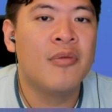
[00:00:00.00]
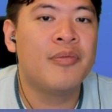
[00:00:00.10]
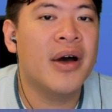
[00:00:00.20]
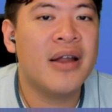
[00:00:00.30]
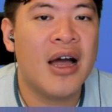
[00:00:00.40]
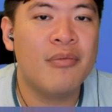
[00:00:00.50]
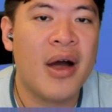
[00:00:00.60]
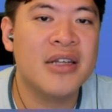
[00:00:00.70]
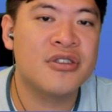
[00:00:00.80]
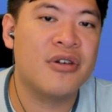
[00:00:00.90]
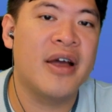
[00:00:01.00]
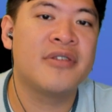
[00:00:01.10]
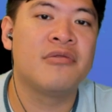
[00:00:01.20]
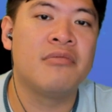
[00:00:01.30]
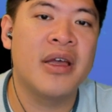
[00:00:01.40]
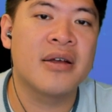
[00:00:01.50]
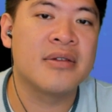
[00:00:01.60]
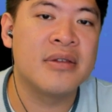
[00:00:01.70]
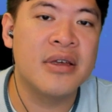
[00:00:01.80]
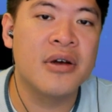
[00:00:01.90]
But I might try to
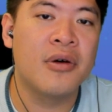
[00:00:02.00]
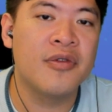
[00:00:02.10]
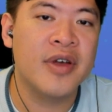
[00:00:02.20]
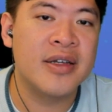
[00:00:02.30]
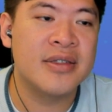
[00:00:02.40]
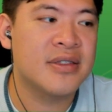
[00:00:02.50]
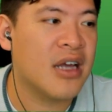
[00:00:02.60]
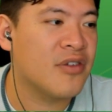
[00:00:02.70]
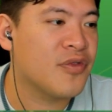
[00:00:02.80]
make Neo in San